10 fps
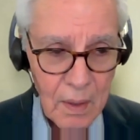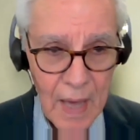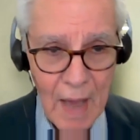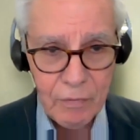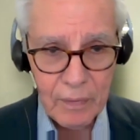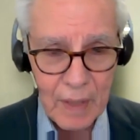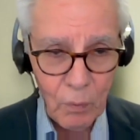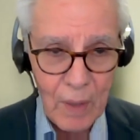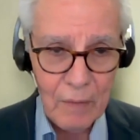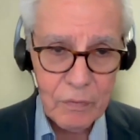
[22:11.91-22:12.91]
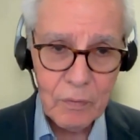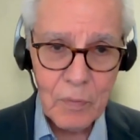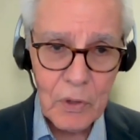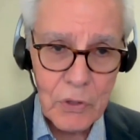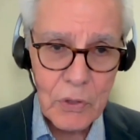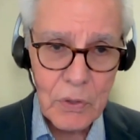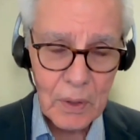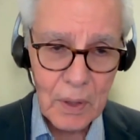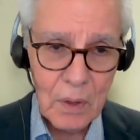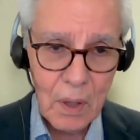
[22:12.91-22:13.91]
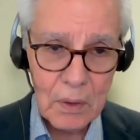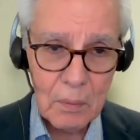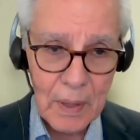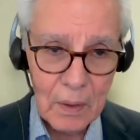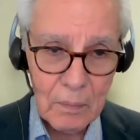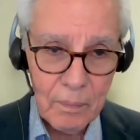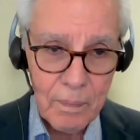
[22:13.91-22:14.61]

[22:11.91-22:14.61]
after that raft of mergers that I talked about,